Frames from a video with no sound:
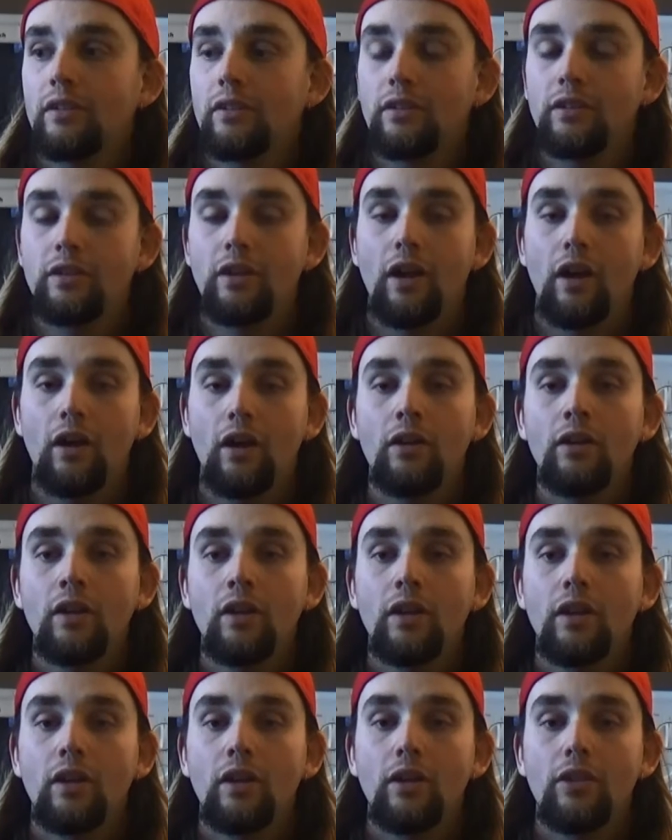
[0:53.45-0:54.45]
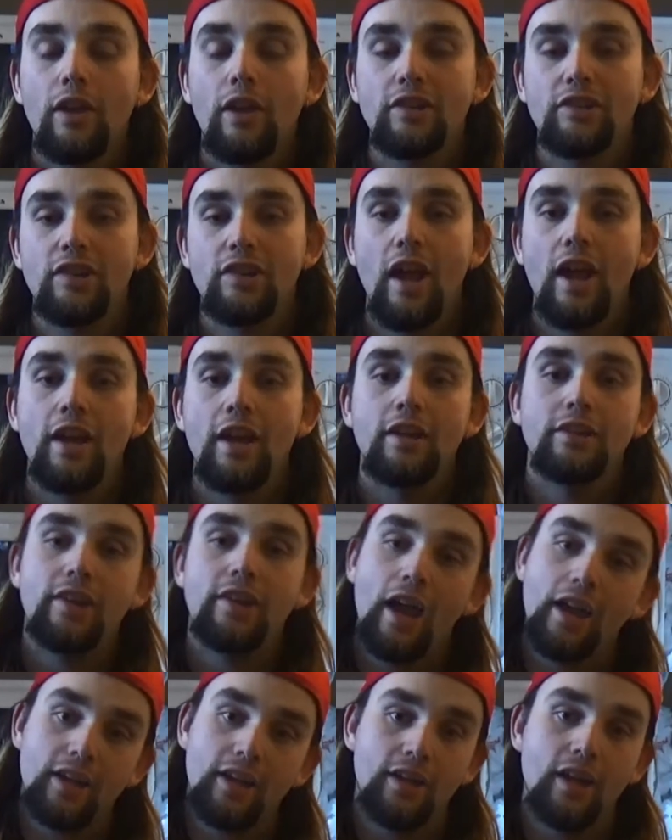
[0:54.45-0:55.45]
you know, they say,
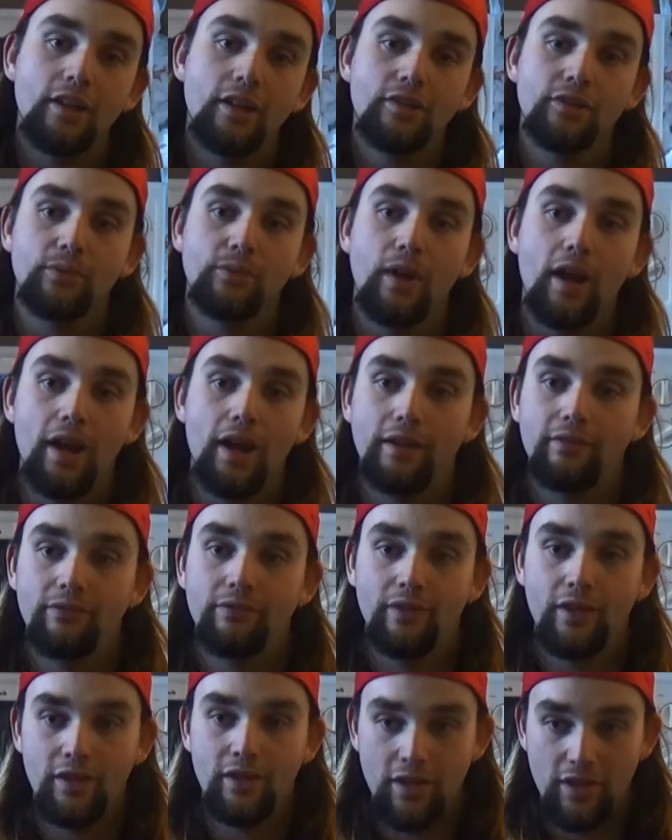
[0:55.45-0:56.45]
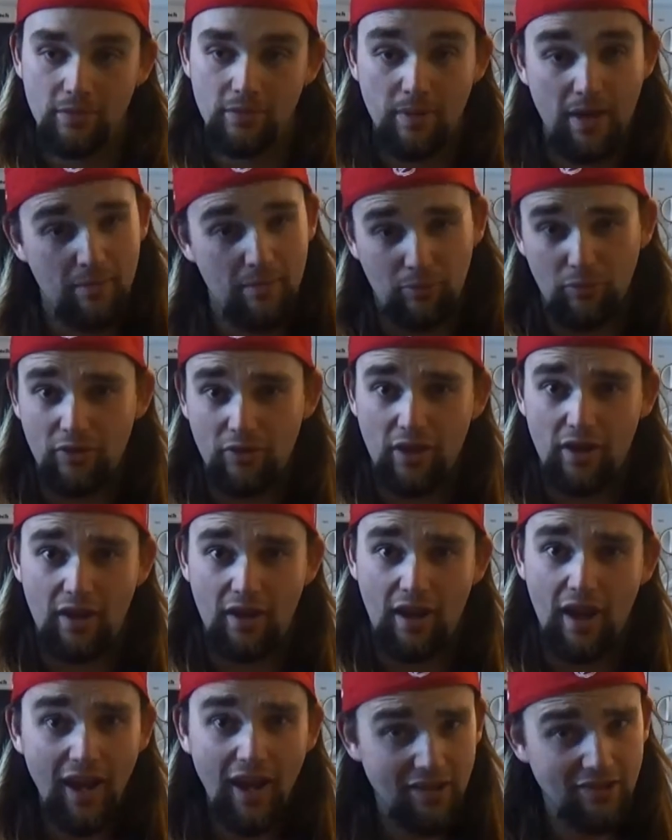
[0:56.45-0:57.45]
take guns away. And then you get the people that
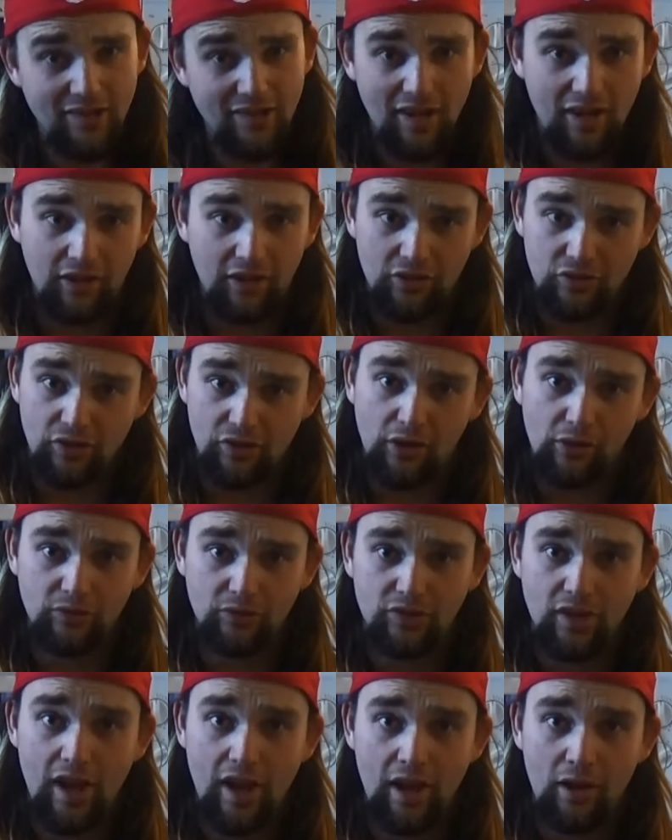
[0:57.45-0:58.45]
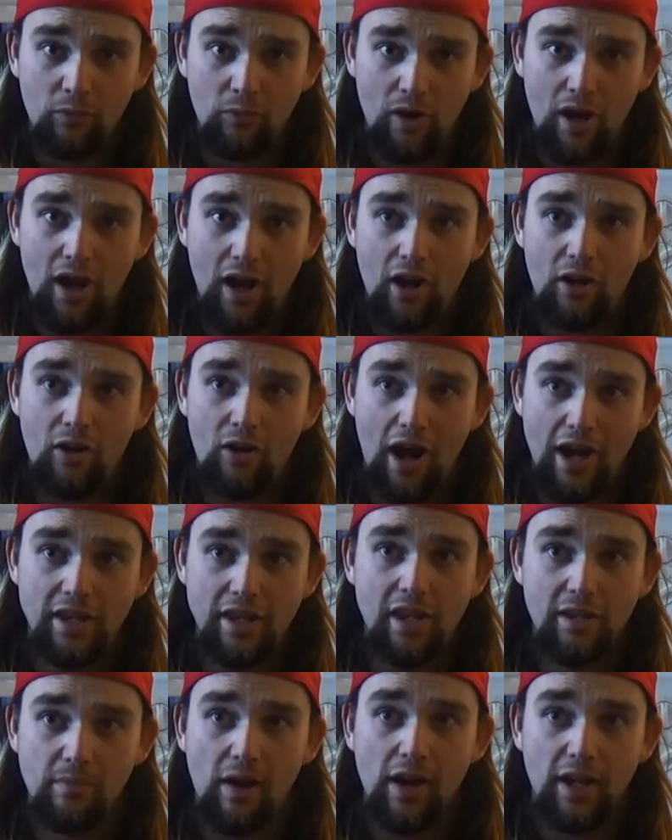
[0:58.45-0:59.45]
are anti-gun control saying, well, I
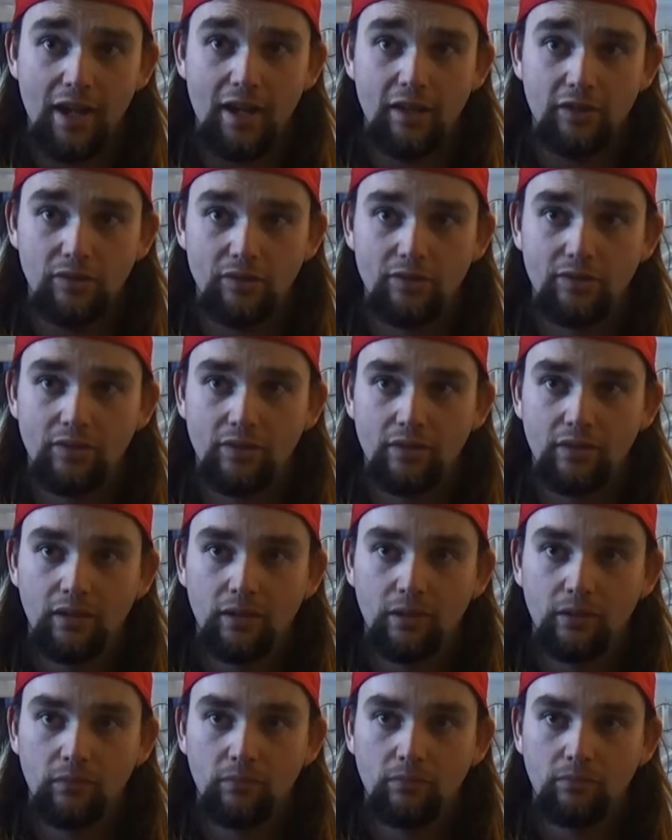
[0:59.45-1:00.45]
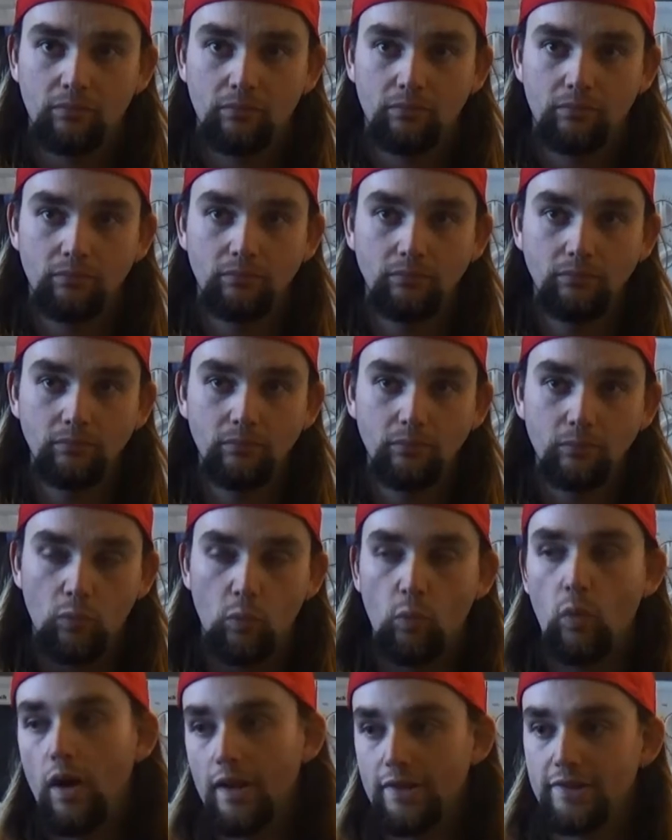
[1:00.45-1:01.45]
need my guns.
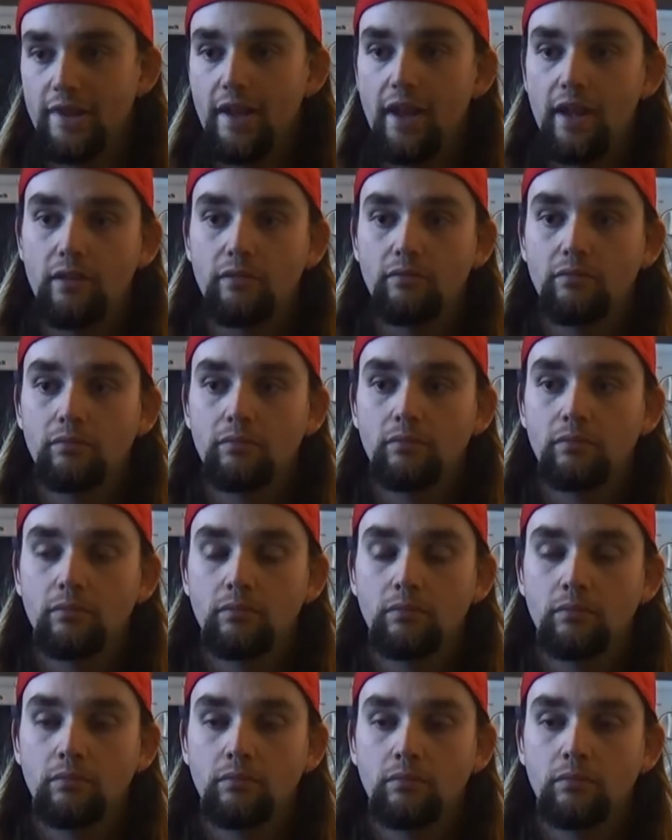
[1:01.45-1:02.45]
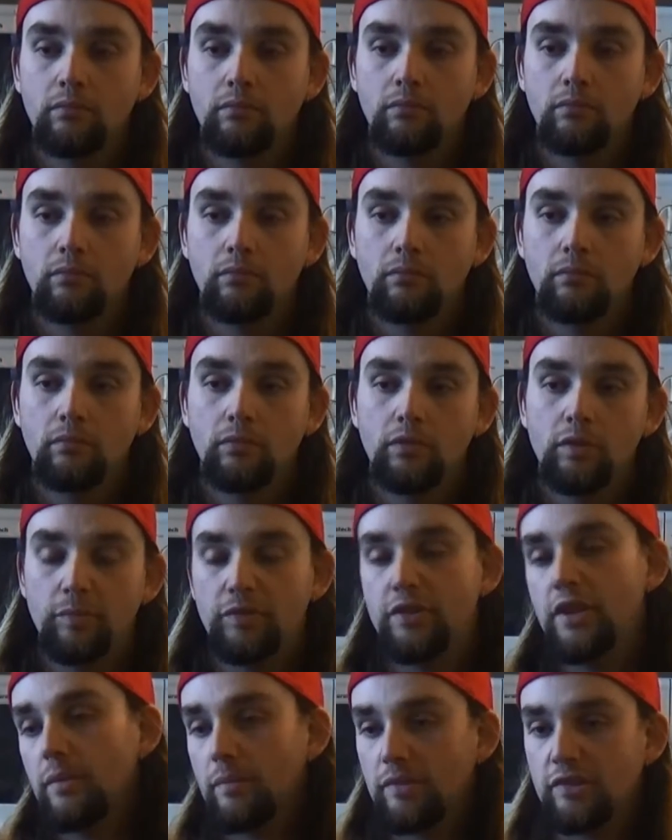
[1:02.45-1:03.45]
Well, why is that? To
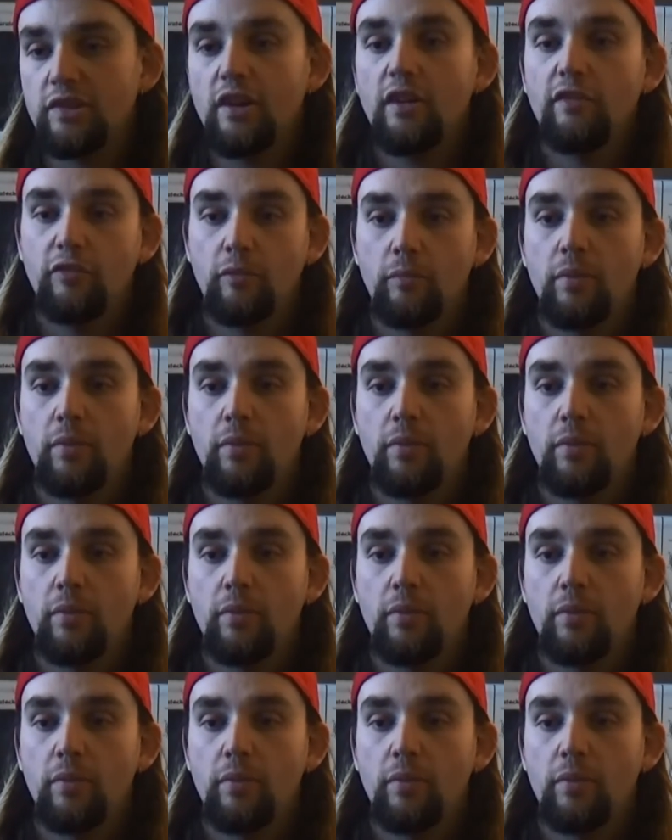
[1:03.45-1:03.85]
protect myself from